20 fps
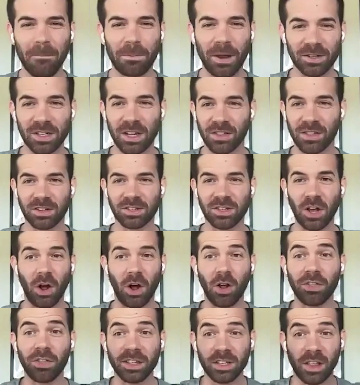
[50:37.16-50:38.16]
let there's, me ask you,
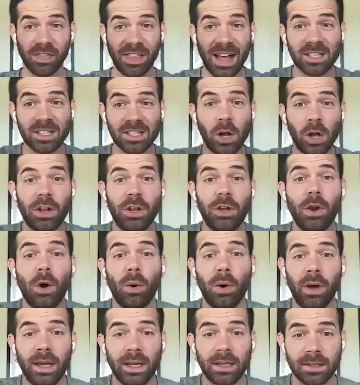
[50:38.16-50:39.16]
all the, person, that's all the
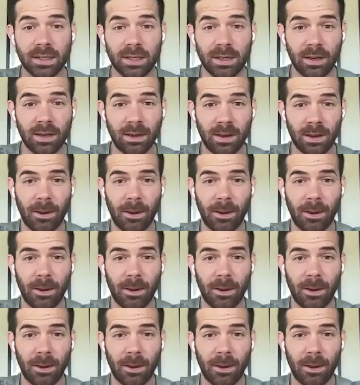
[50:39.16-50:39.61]
noise. Was